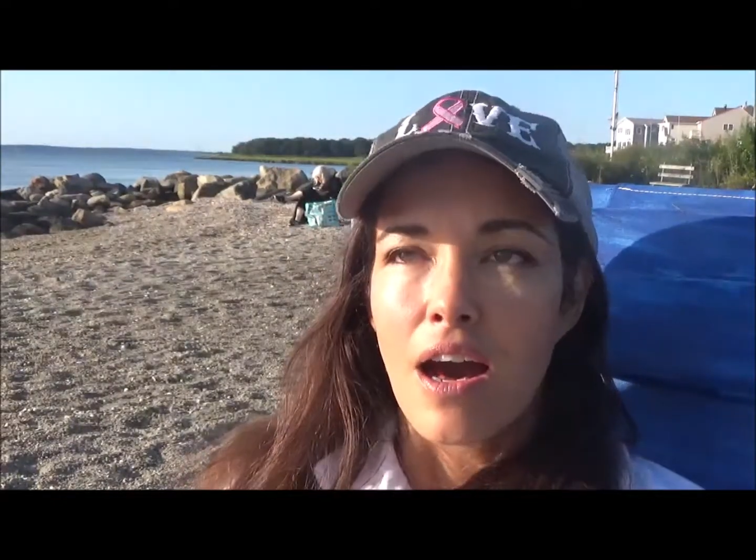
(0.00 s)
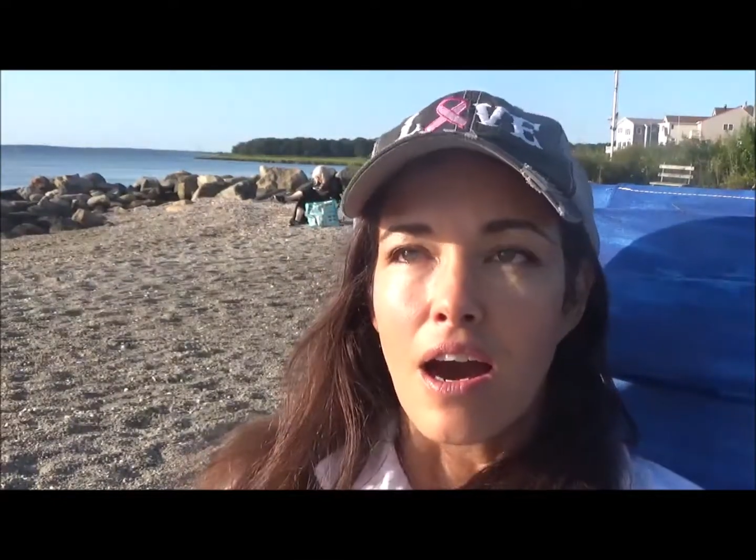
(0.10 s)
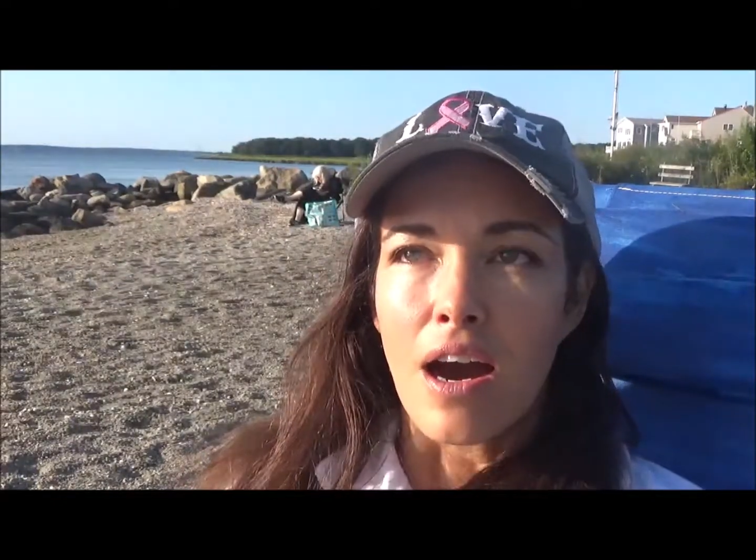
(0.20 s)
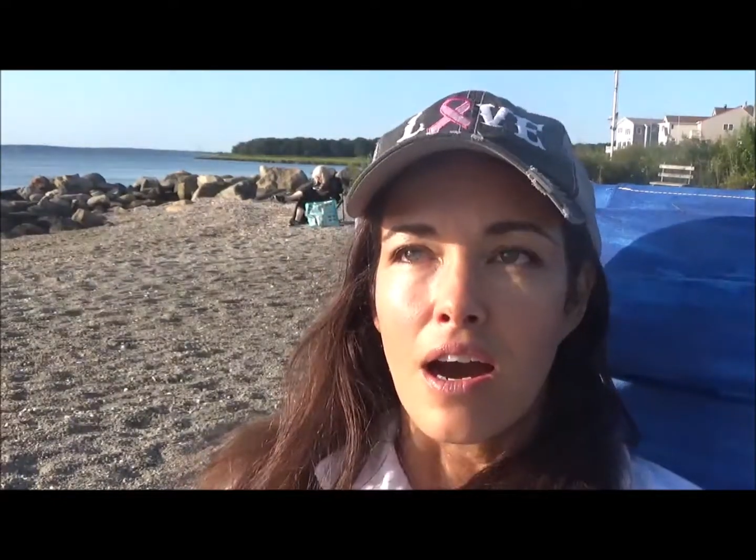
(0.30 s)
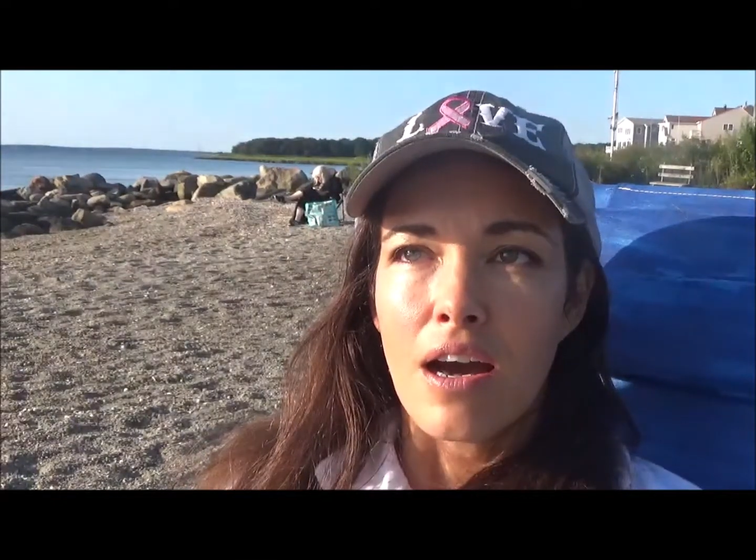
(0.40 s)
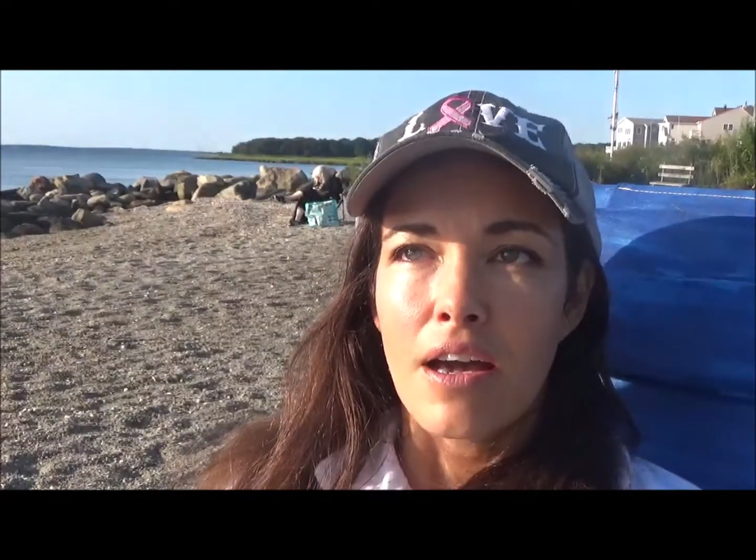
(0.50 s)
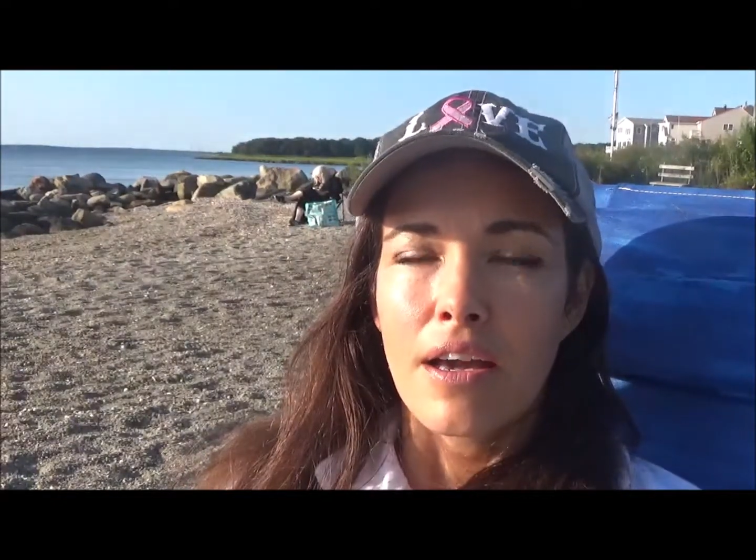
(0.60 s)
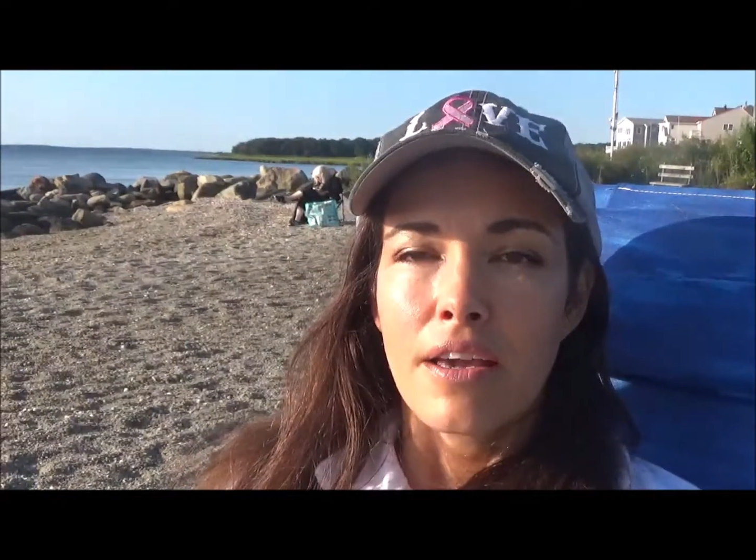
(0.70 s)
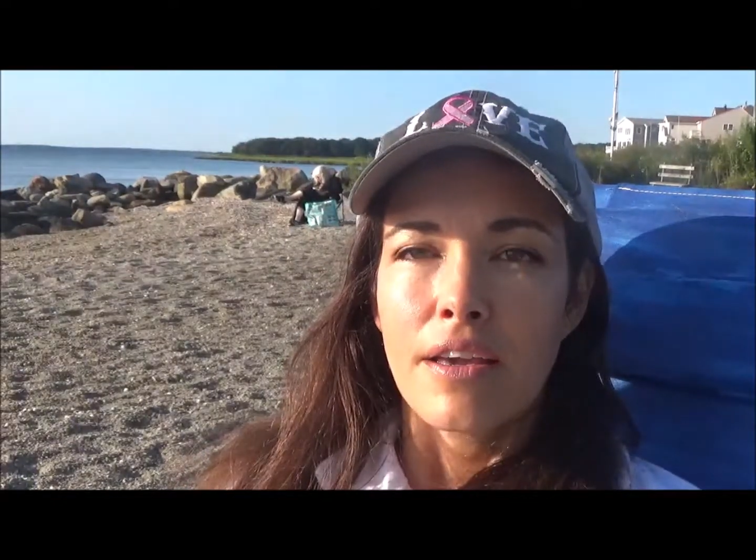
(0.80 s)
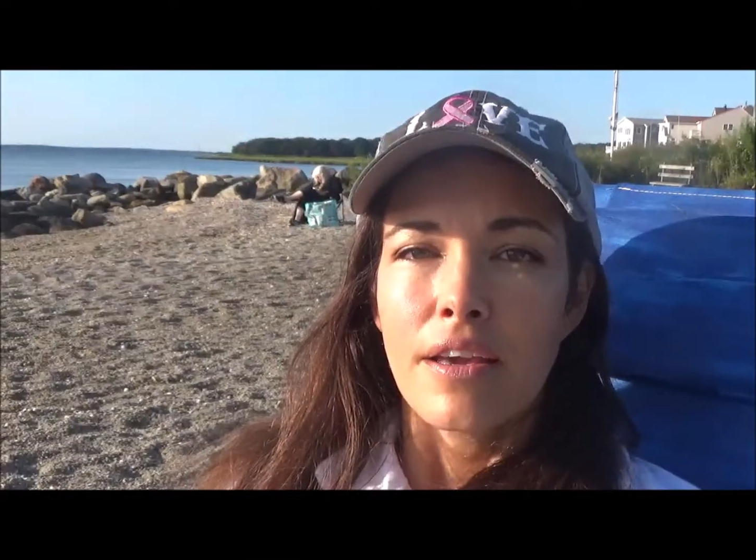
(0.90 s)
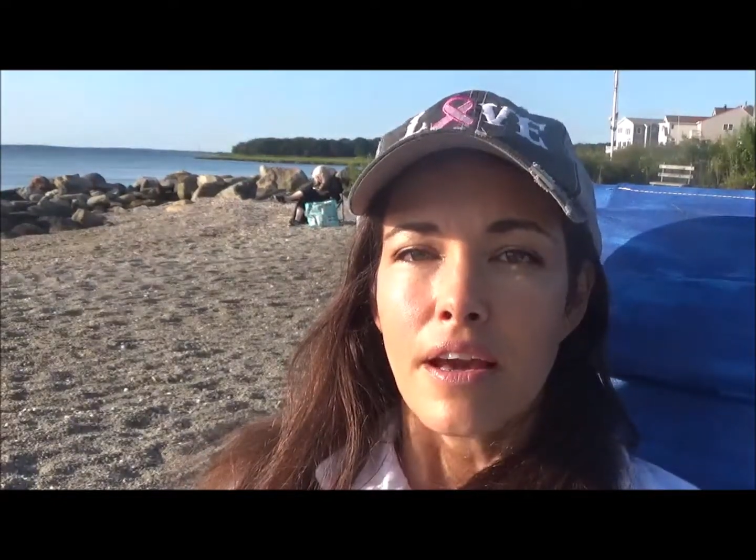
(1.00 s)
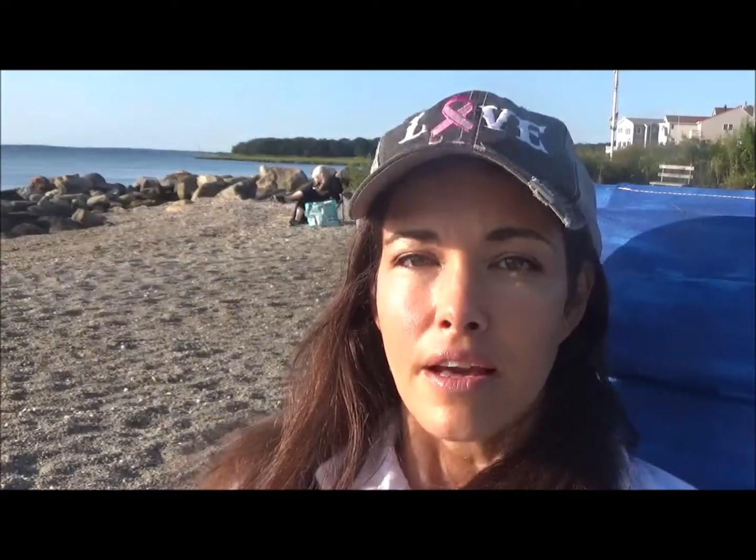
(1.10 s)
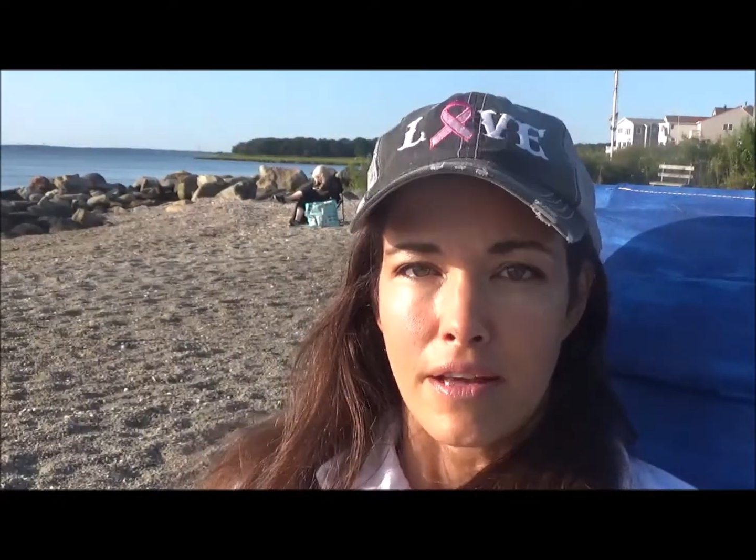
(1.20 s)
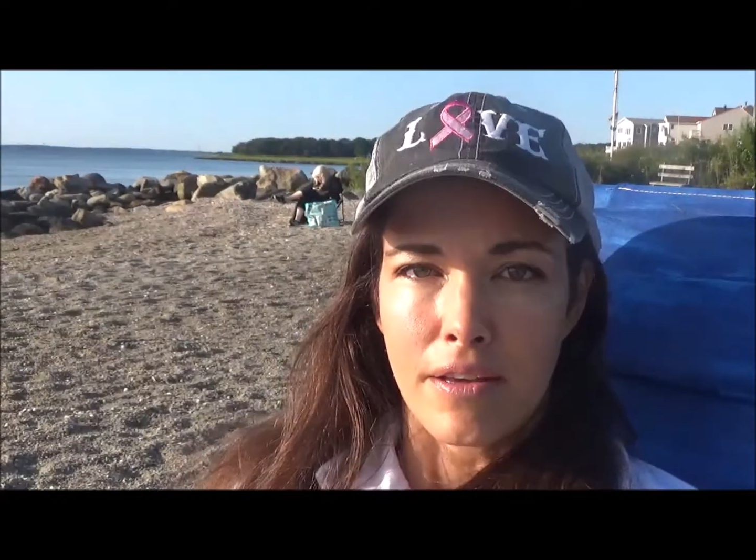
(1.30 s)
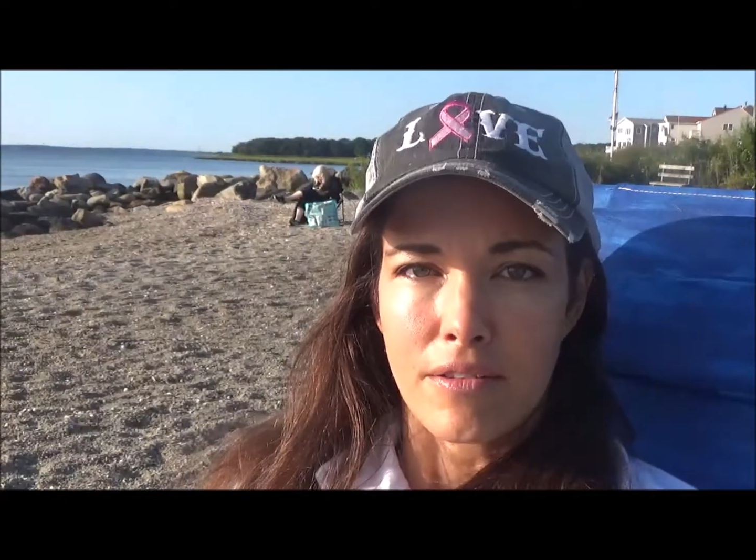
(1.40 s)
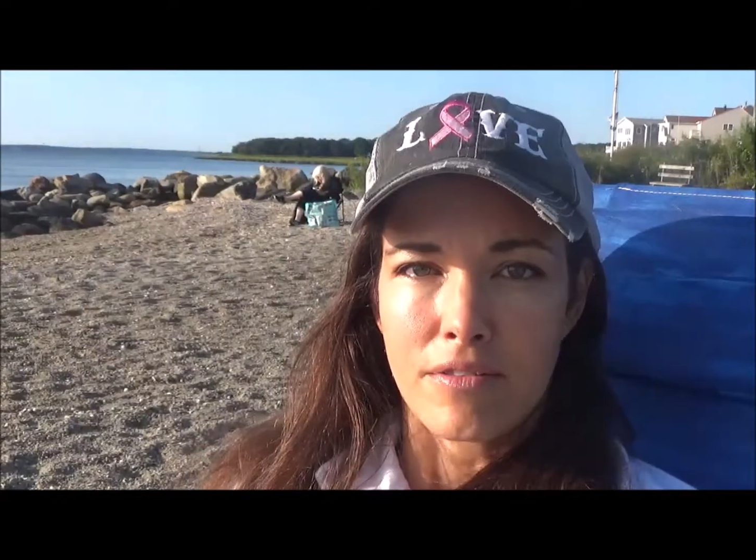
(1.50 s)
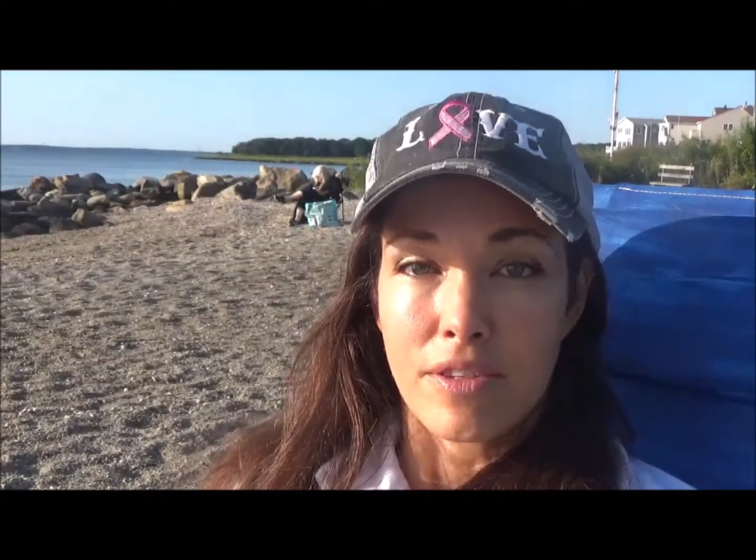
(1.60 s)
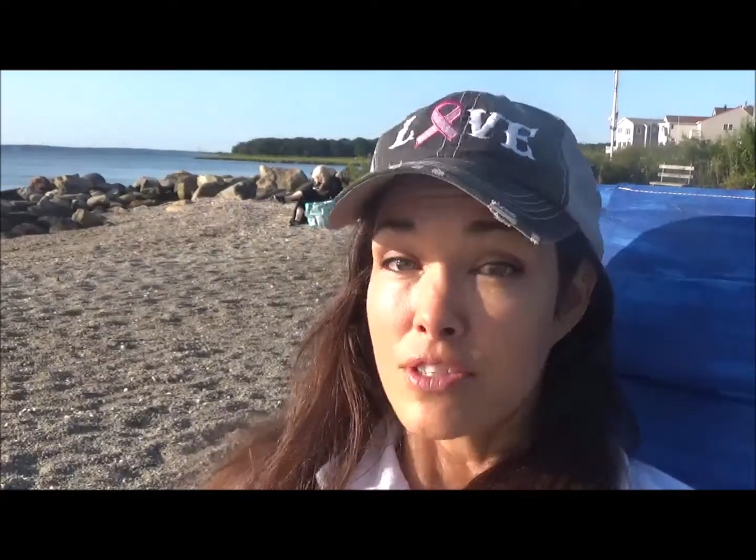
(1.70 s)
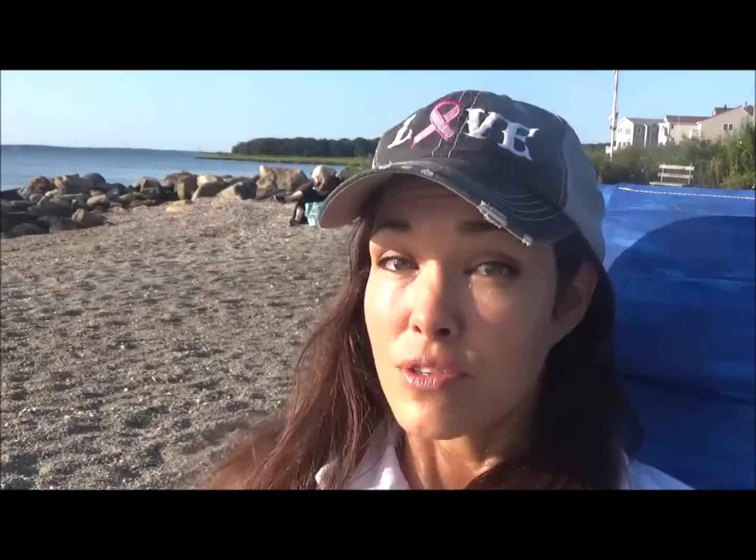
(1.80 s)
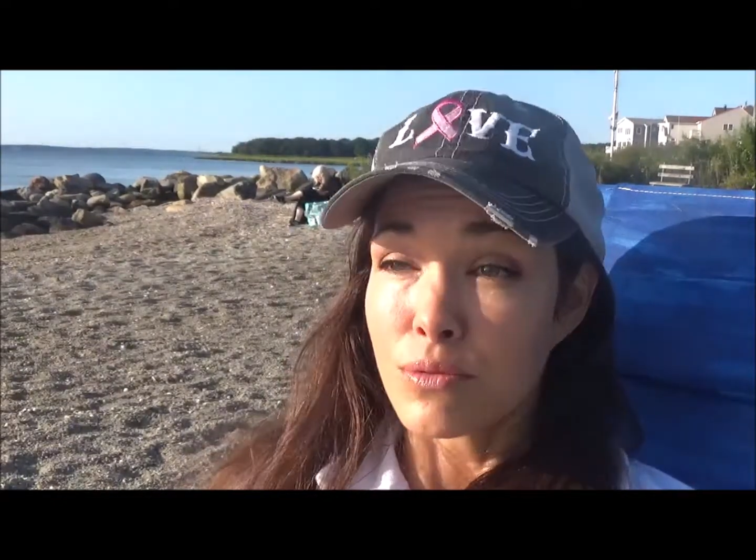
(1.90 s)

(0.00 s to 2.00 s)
it's